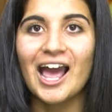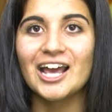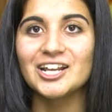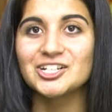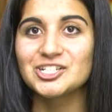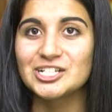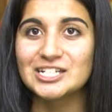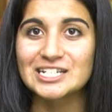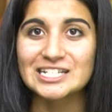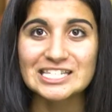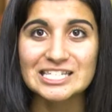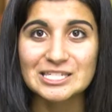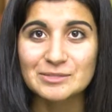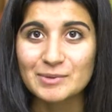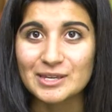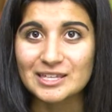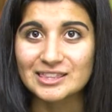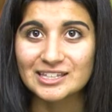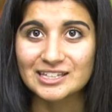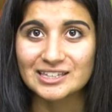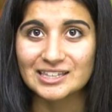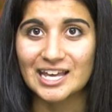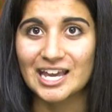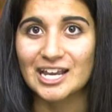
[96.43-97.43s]
She didn't
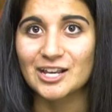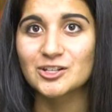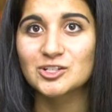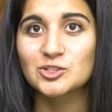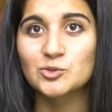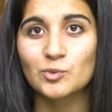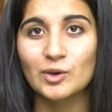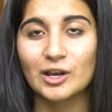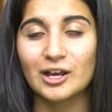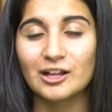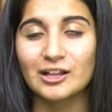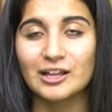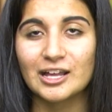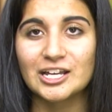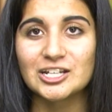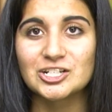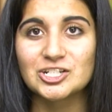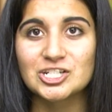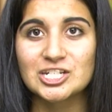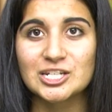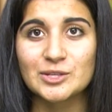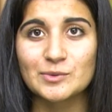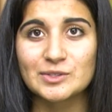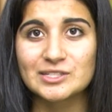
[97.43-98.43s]
speak the language well,
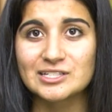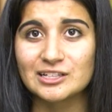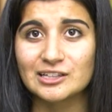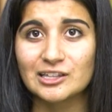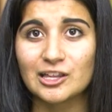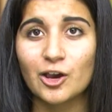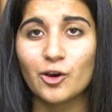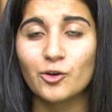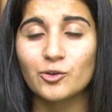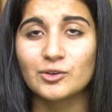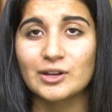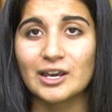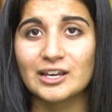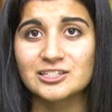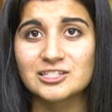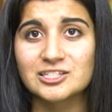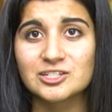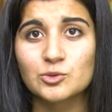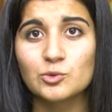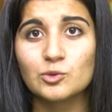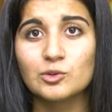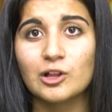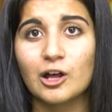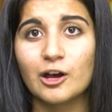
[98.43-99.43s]
and she was alone at
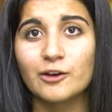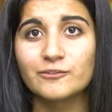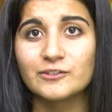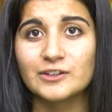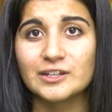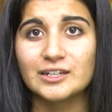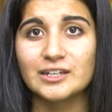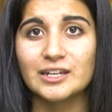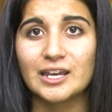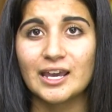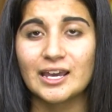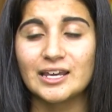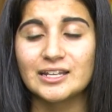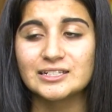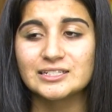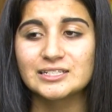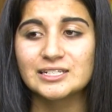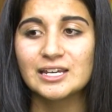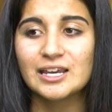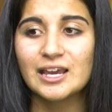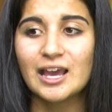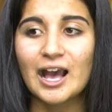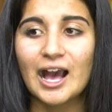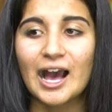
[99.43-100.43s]
school often, and
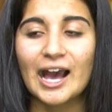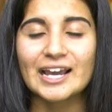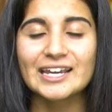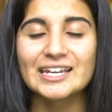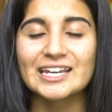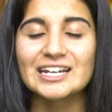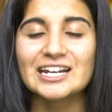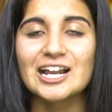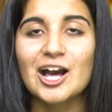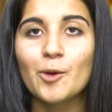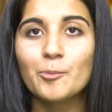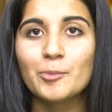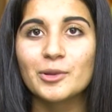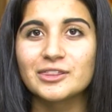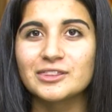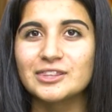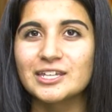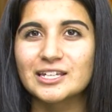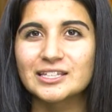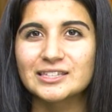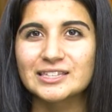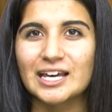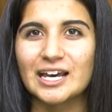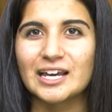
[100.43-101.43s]
I can't help but
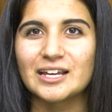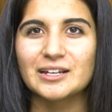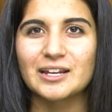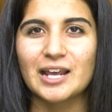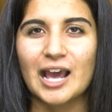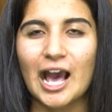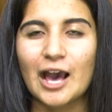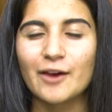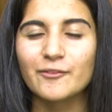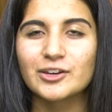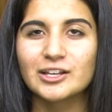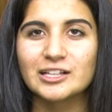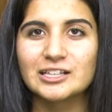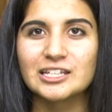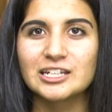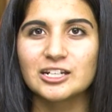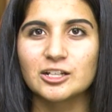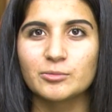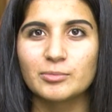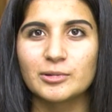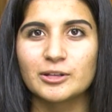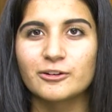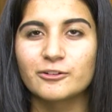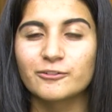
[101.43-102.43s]
think that having a
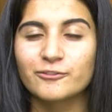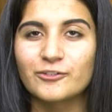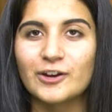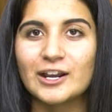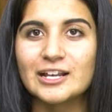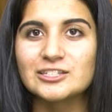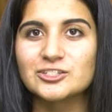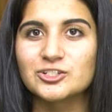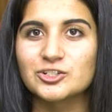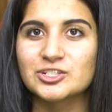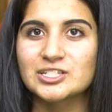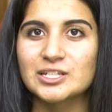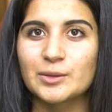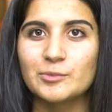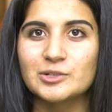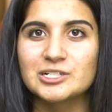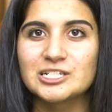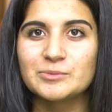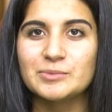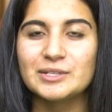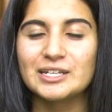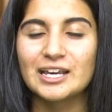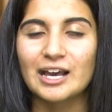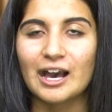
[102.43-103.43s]
little bit of friends or someone
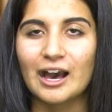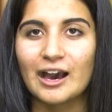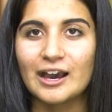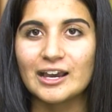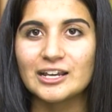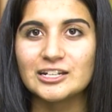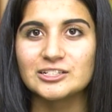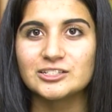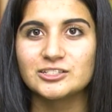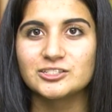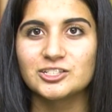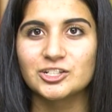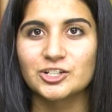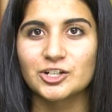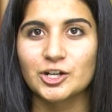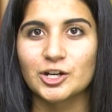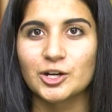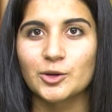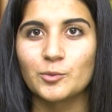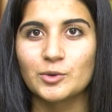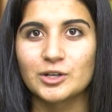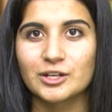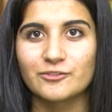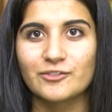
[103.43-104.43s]
to be kind to
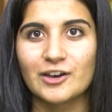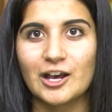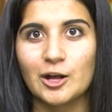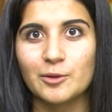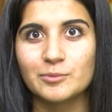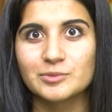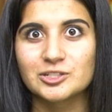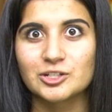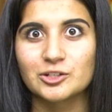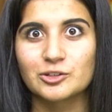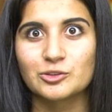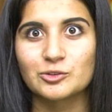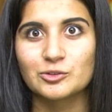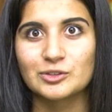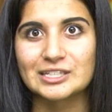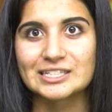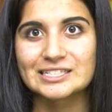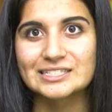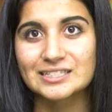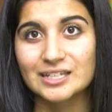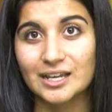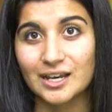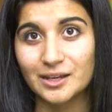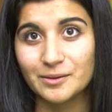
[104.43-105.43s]
her would have helped her through
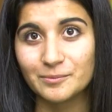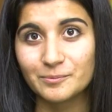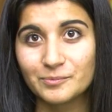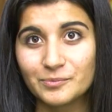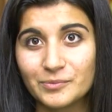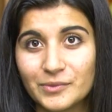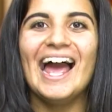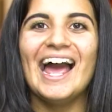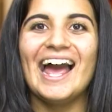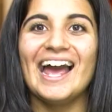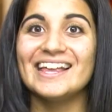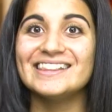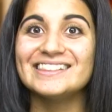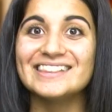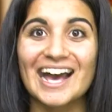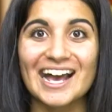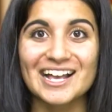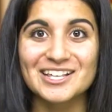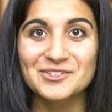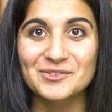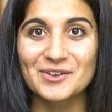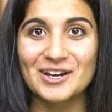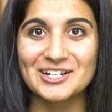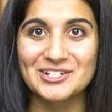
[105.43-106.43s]
this time. And
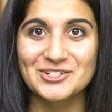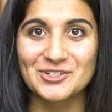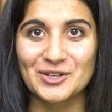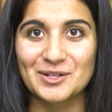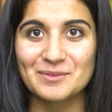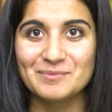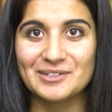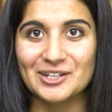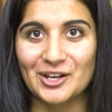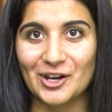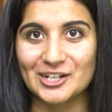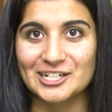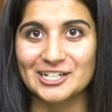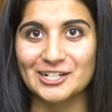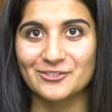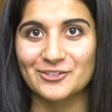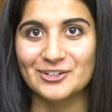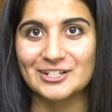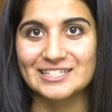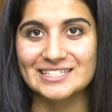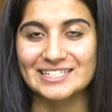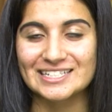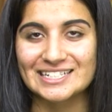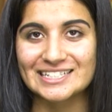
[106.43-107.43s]
that's why I joined Beyond
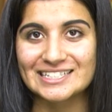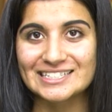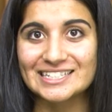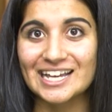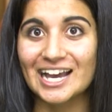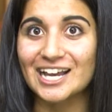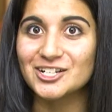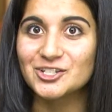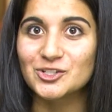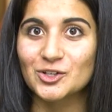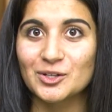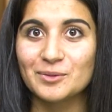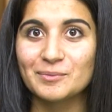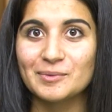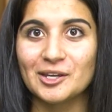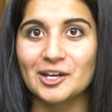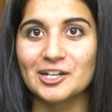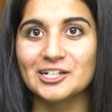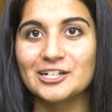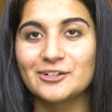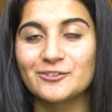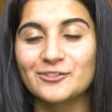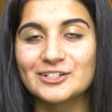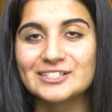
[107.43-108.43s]
Differences. I joined
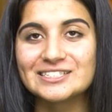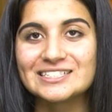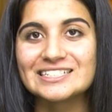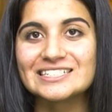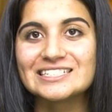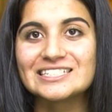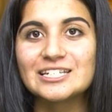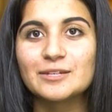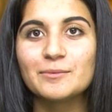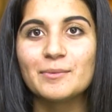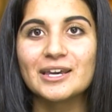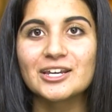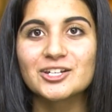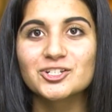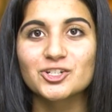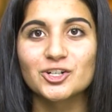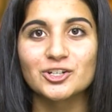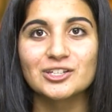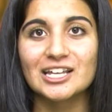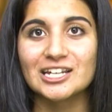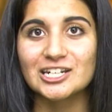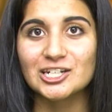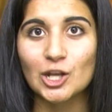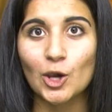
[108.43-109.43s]
Beyond Differences to make
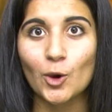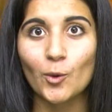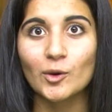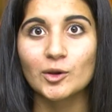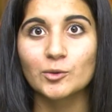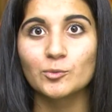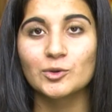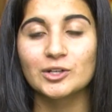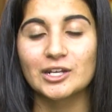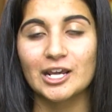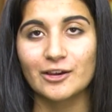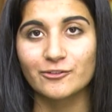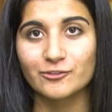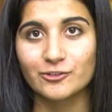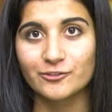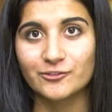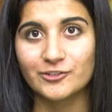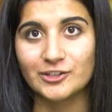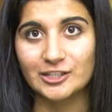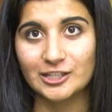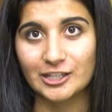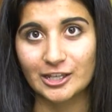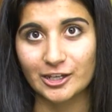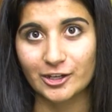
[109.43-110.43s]
sure that no one would ever
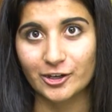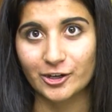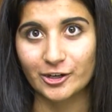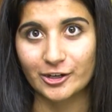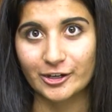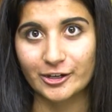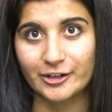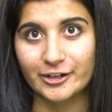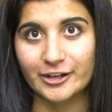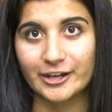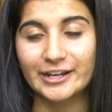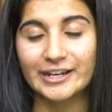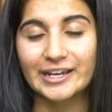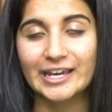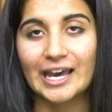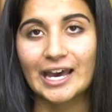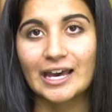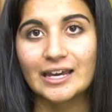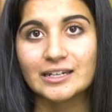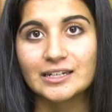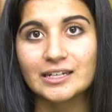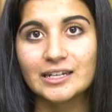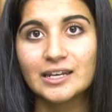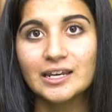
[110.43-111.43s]
feel like her
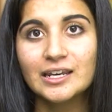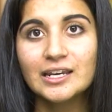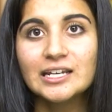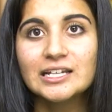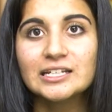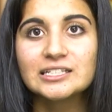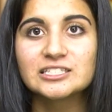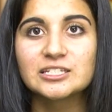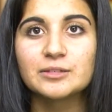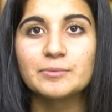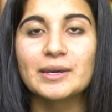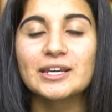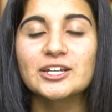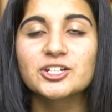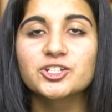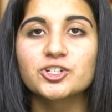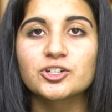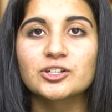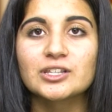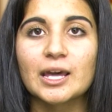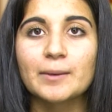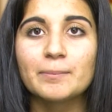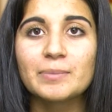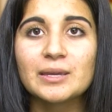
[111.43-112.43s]
again, to make
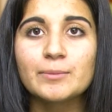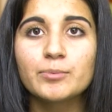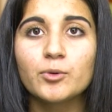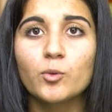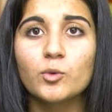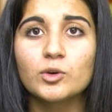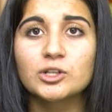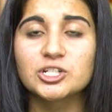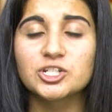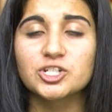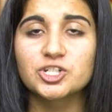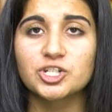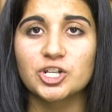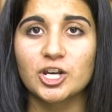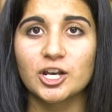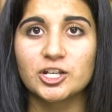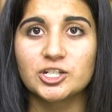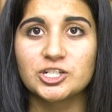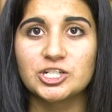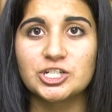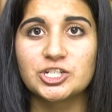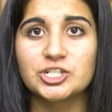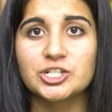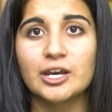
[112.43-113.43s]
sure that people wouldn't
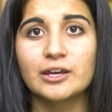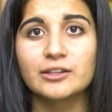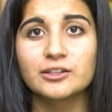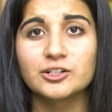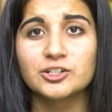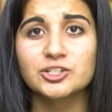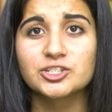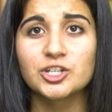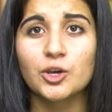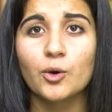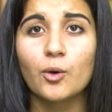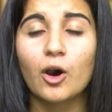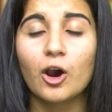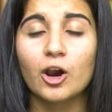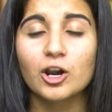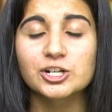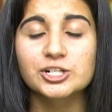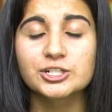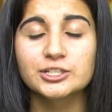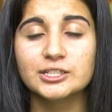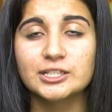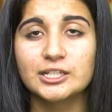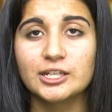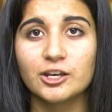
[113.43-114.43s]
judge each other so
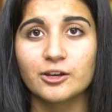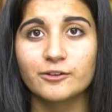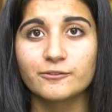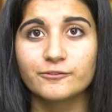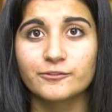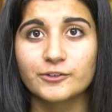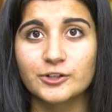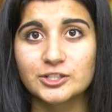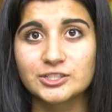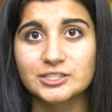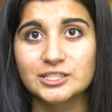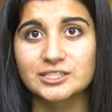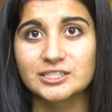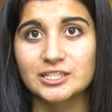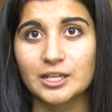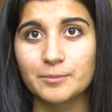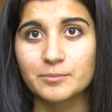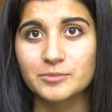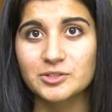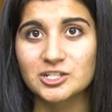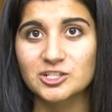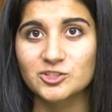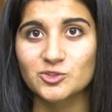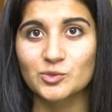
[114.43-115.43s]
harshly on first
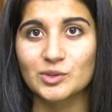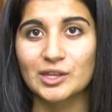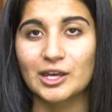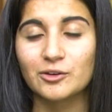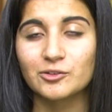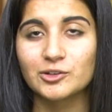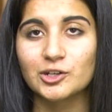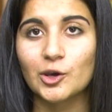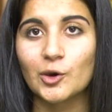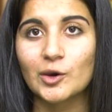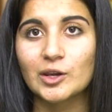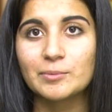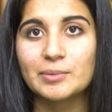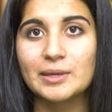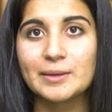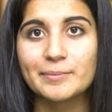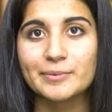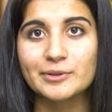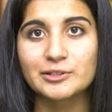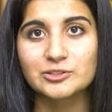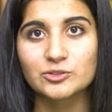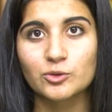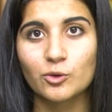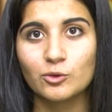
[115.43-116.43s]
assumptions without knowing
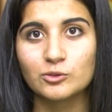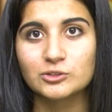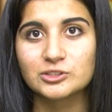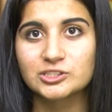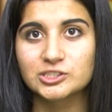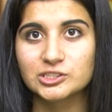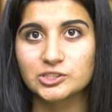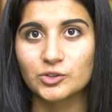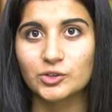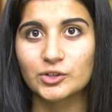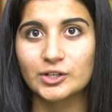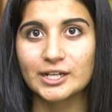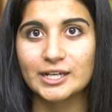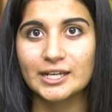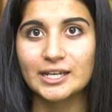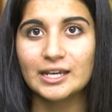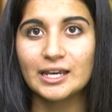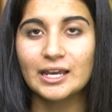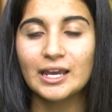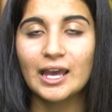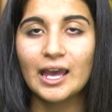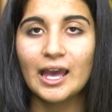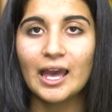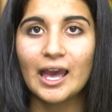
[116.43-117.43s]
people's whole story.
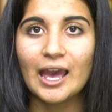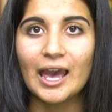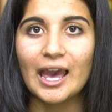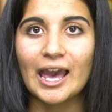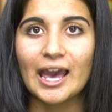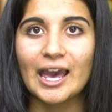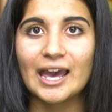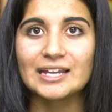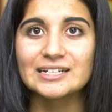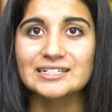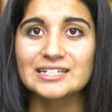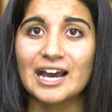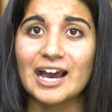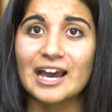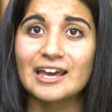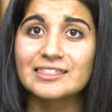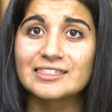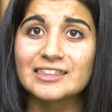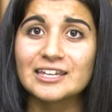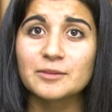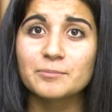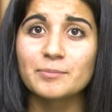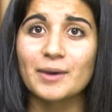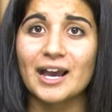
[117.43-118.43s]
And I
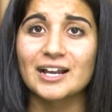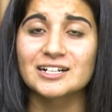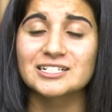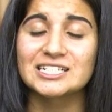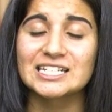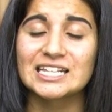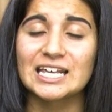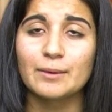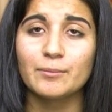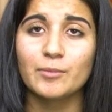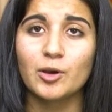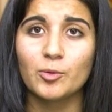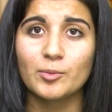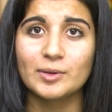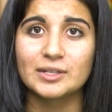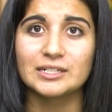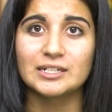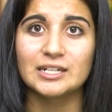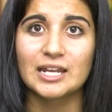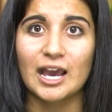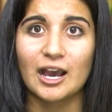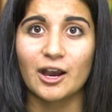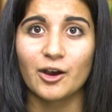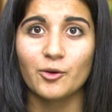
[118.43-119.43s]
think back to that
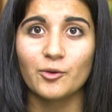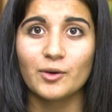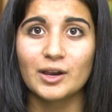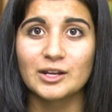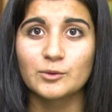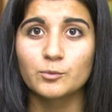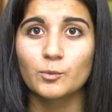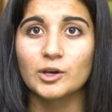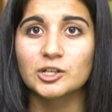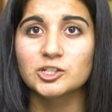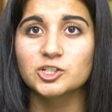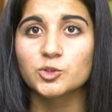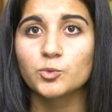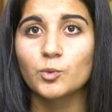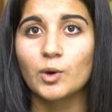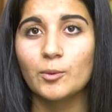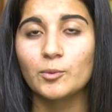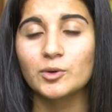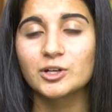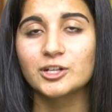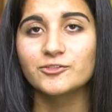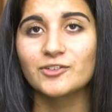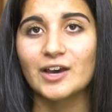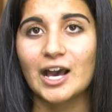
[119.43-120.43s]
moment now and wonder what
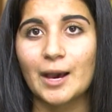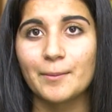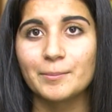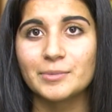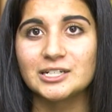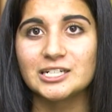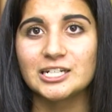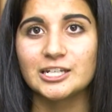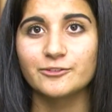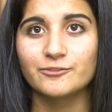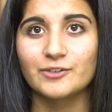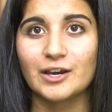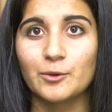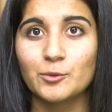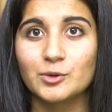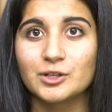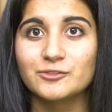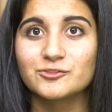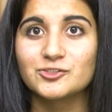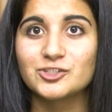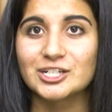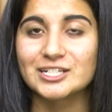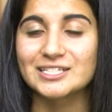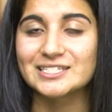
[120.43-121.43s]
would have happened if I would
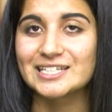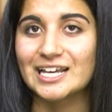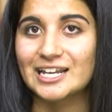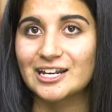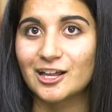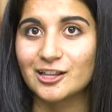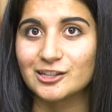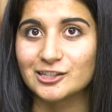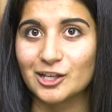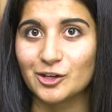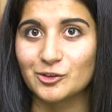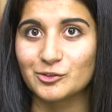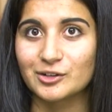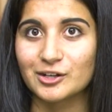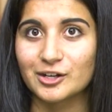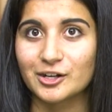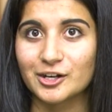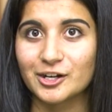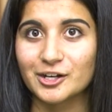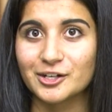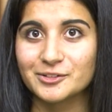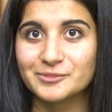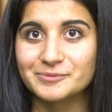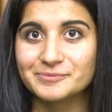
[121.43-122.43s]
have just said hello to
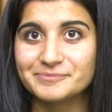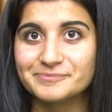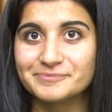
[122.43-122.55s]
her.